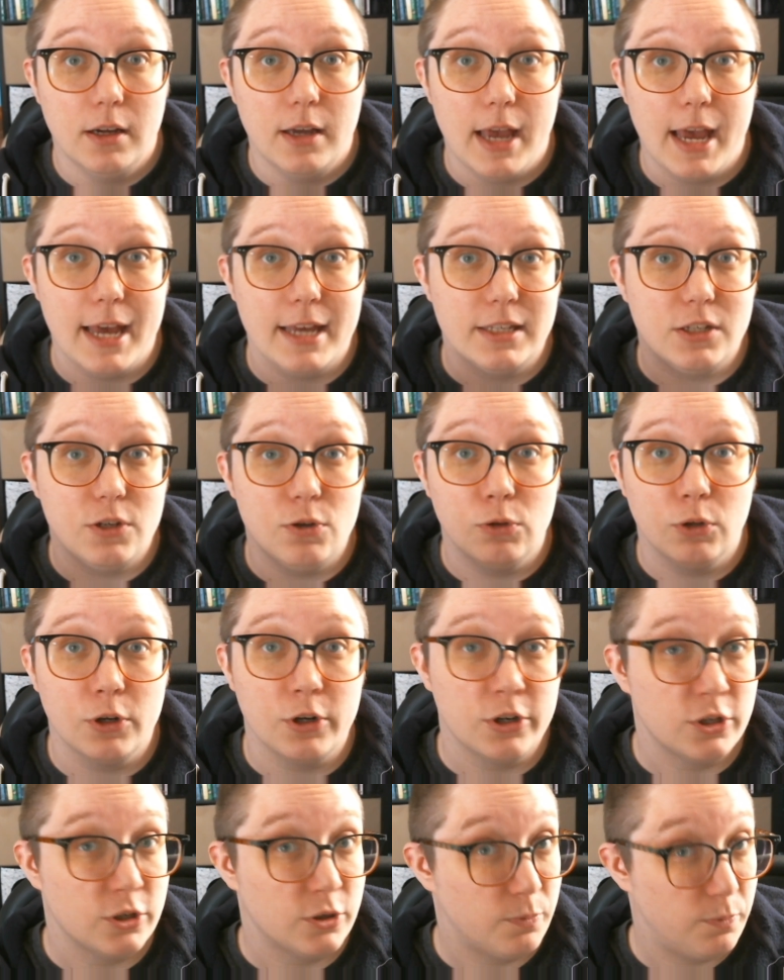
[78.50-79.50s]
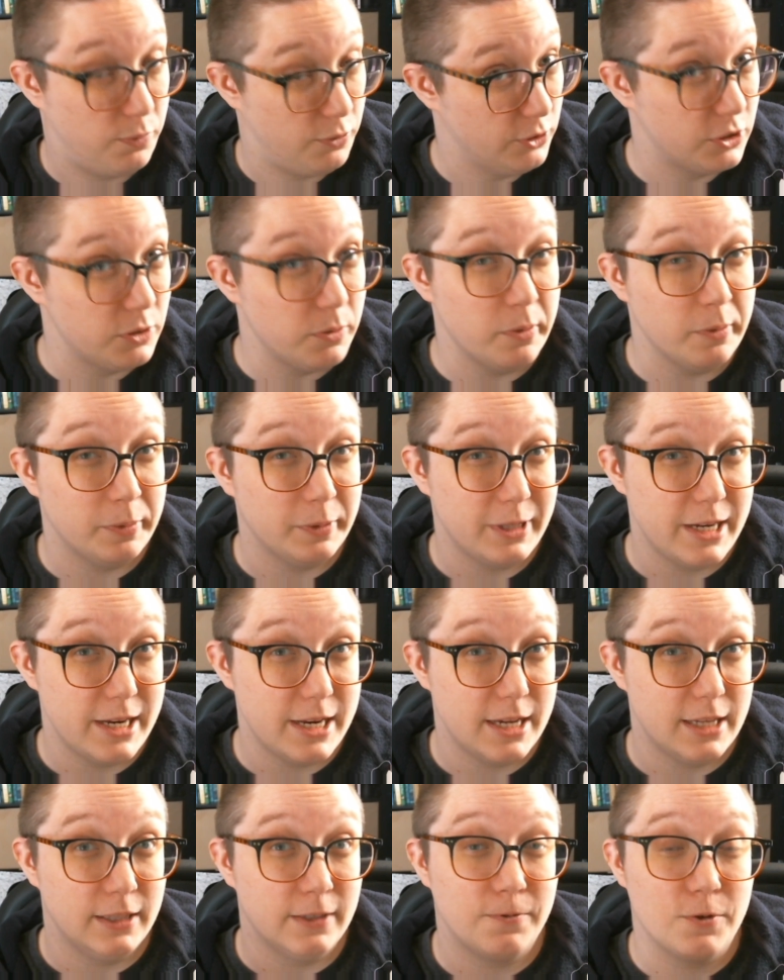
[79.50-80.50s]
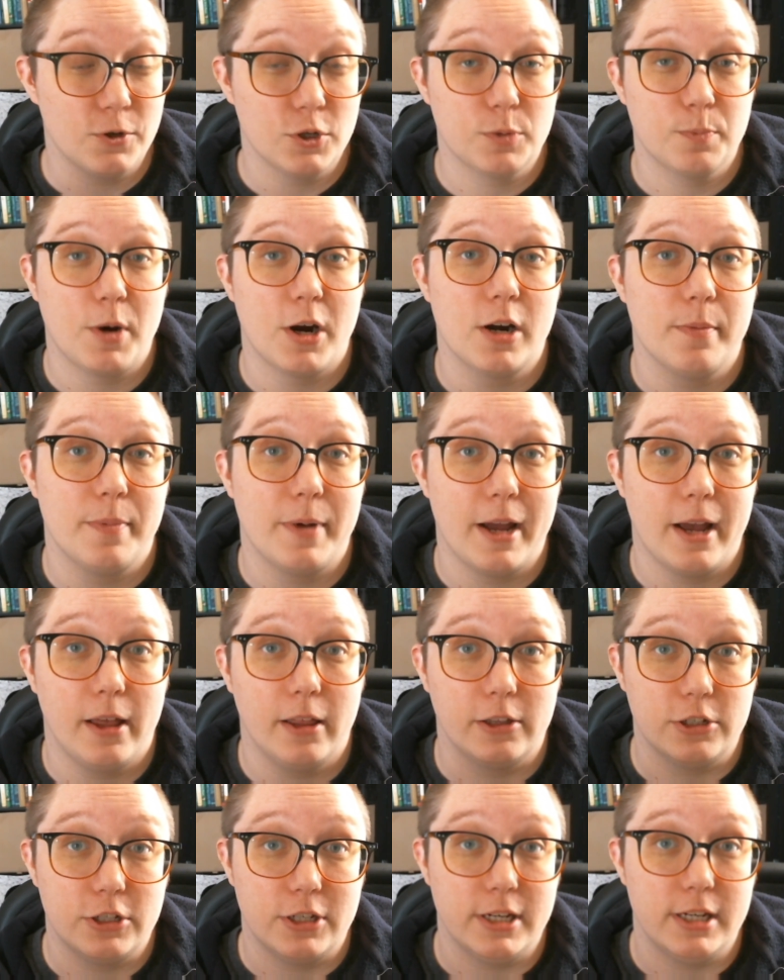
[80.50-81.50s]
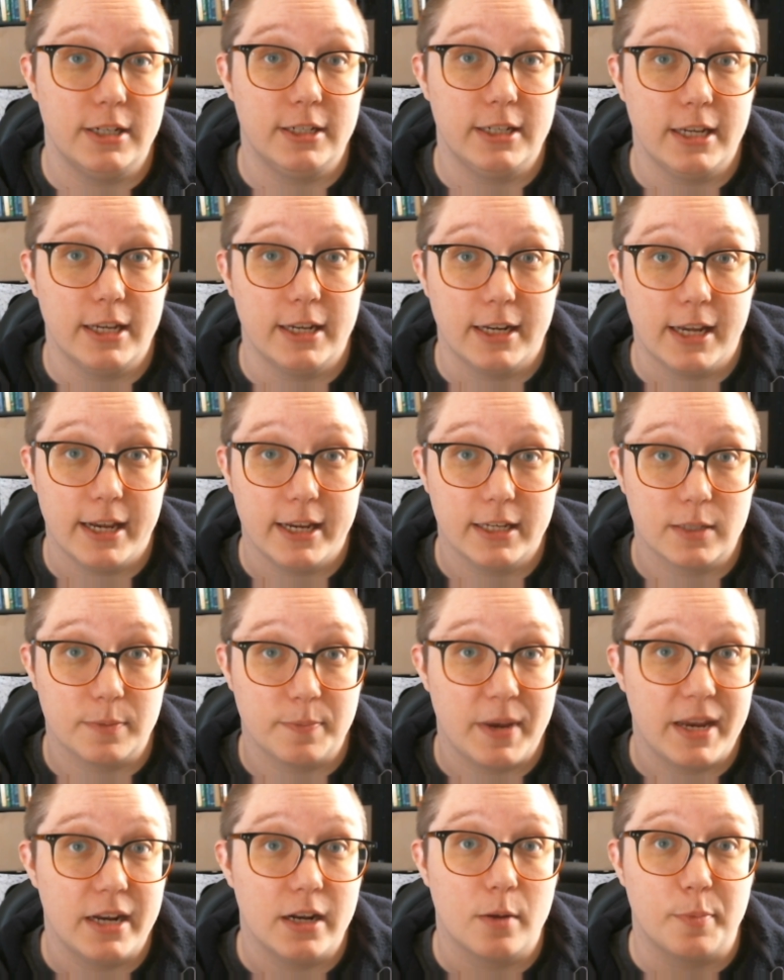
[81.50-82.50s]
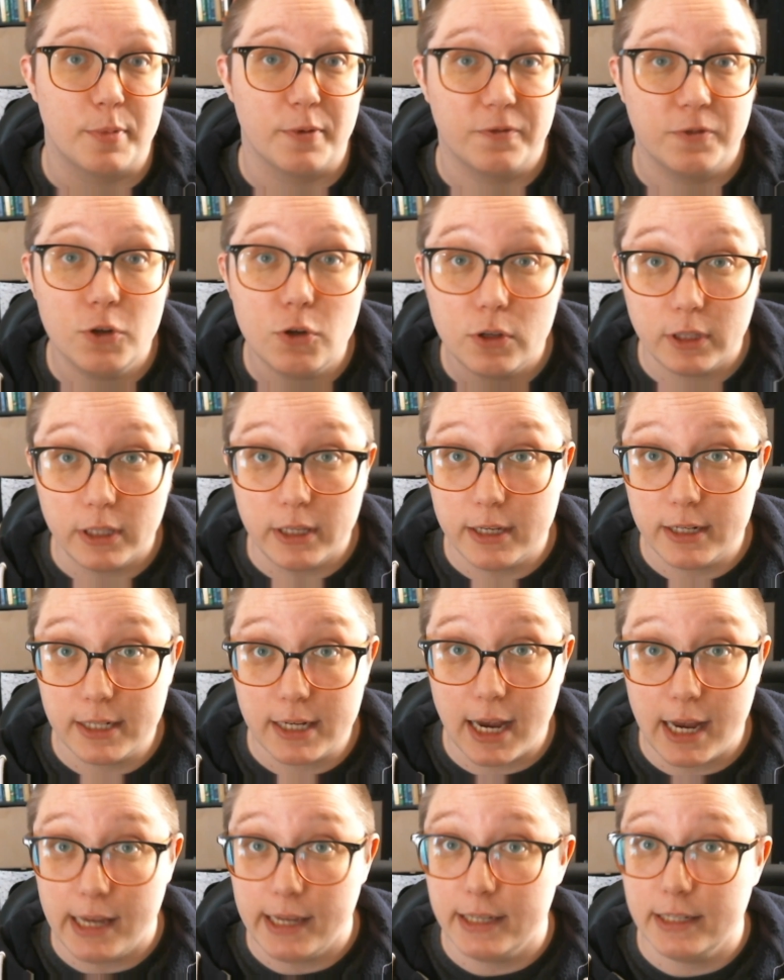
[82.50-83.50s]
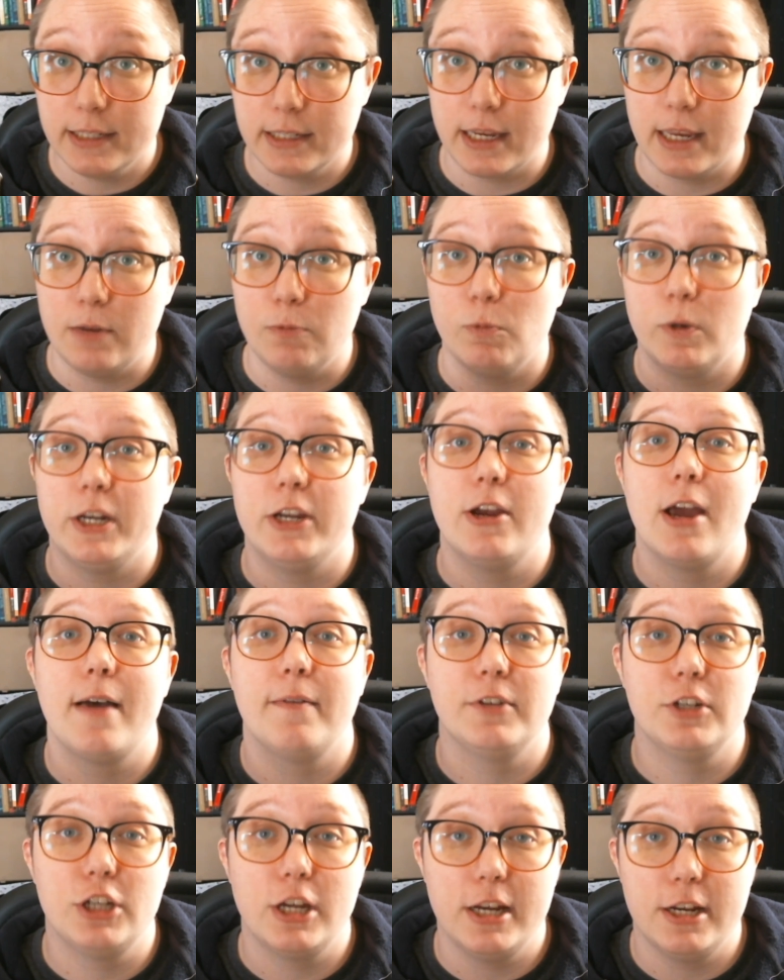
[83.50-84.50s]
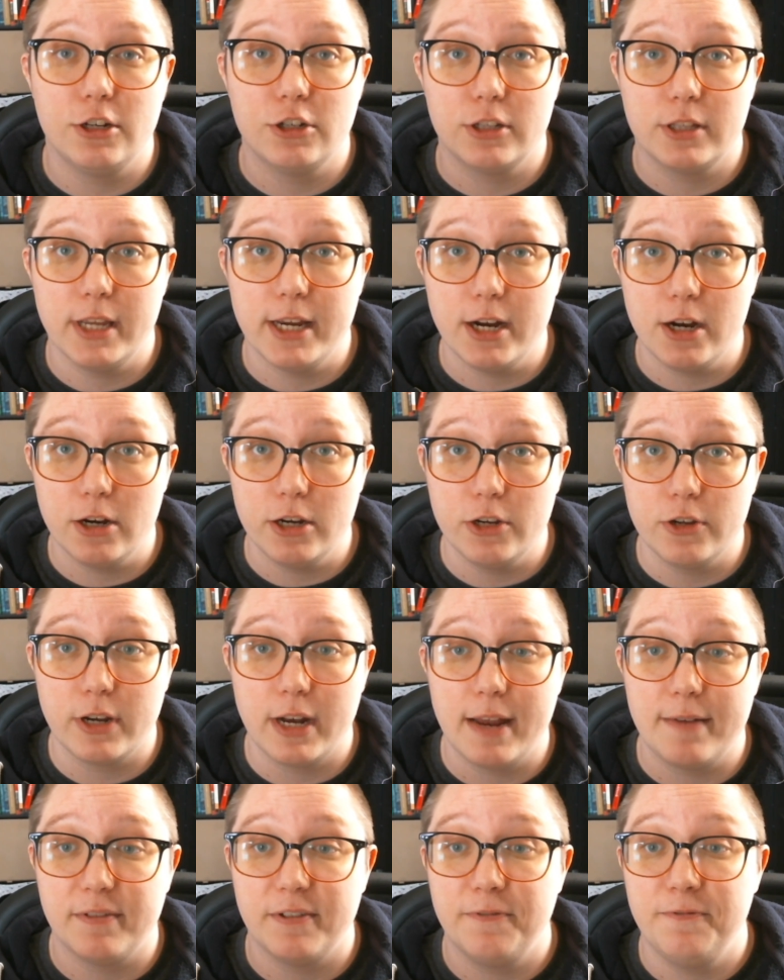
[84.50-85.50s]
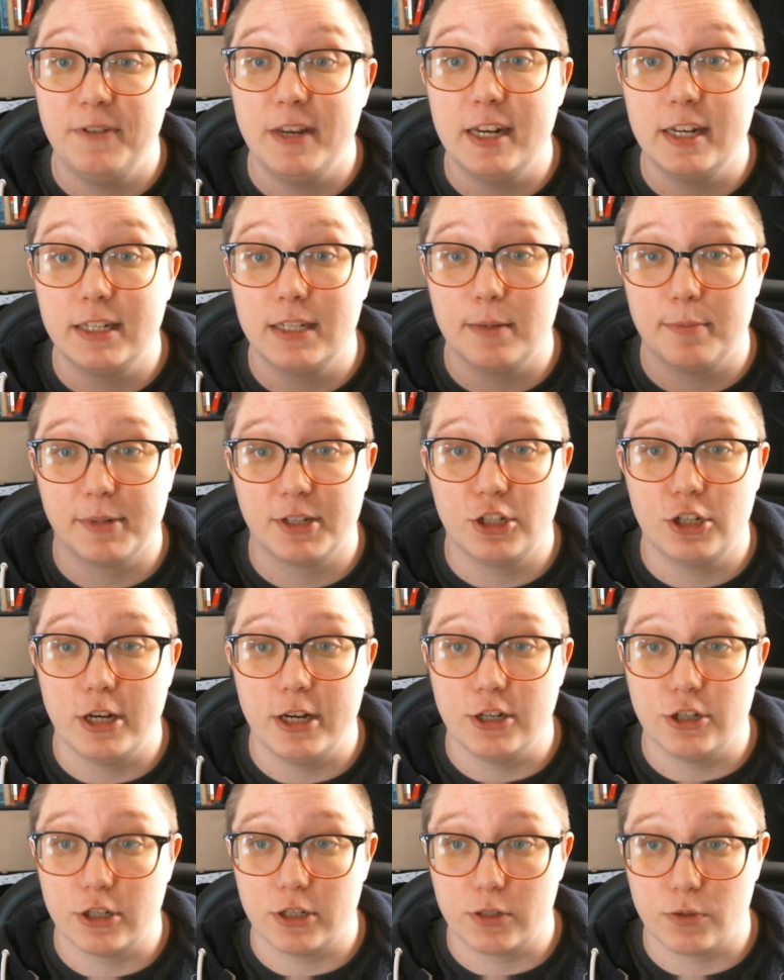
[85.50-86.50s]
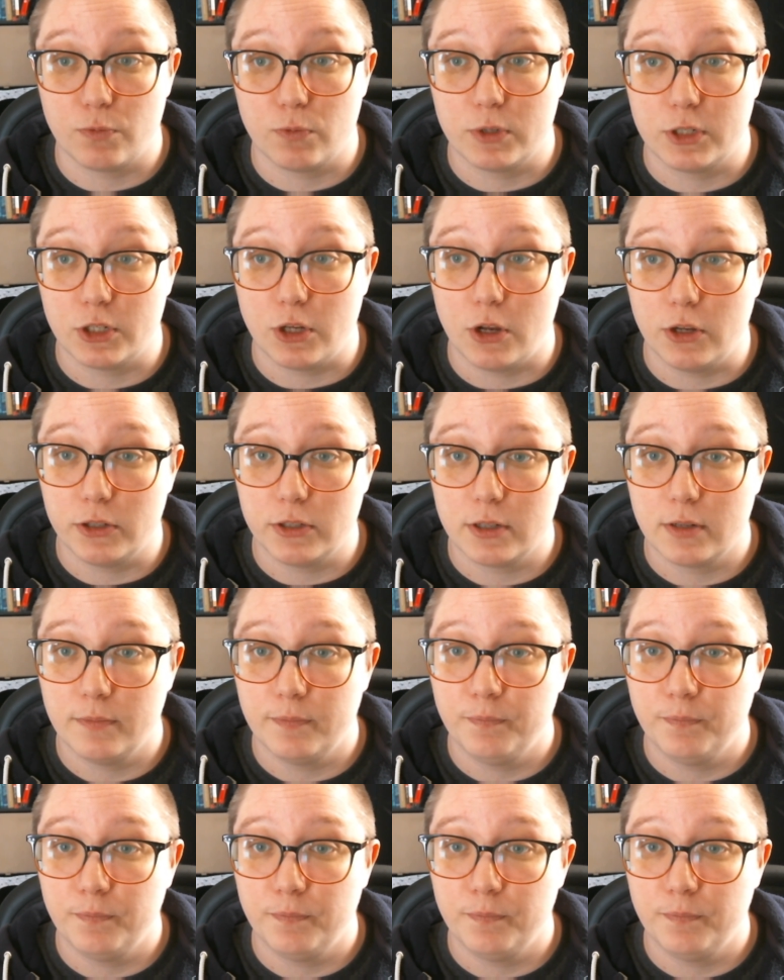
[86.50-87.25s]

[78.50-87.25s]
As you learned presumably in the first part of biology, DNA is made up of nucleotides, and when you have a change there, you can have a phenotypic change as a result.